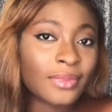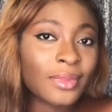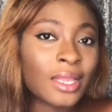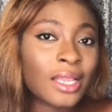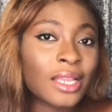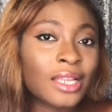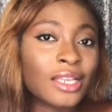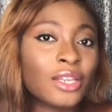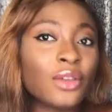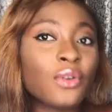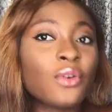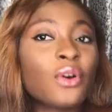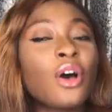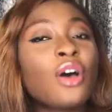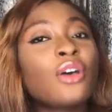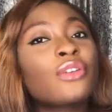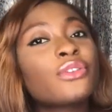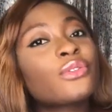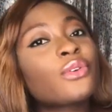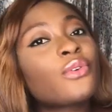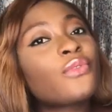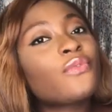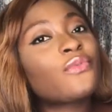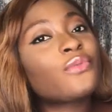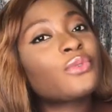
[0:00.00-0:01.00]
they will
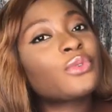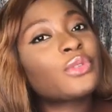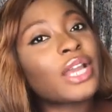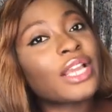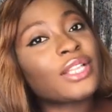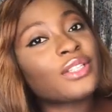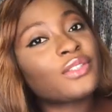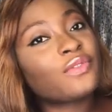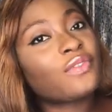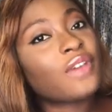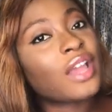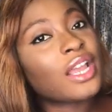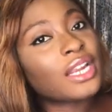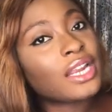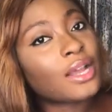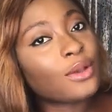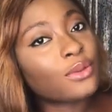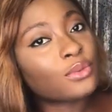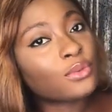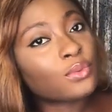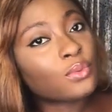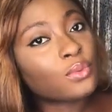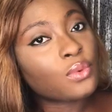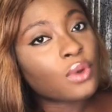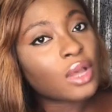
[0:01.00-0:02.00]
also try to find out
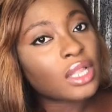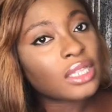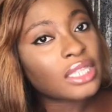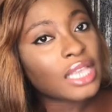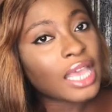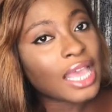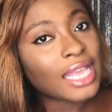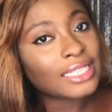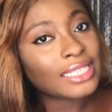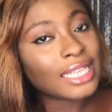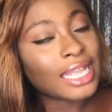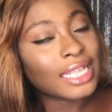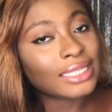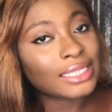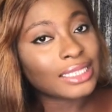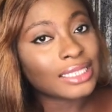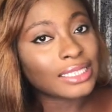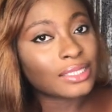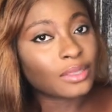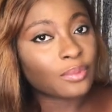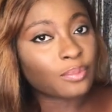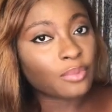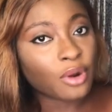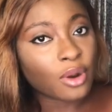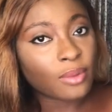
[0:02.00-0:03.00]
what exactly is the
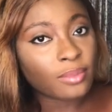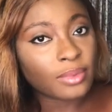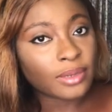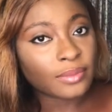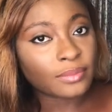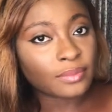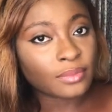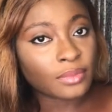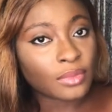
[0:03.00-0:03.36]
problem.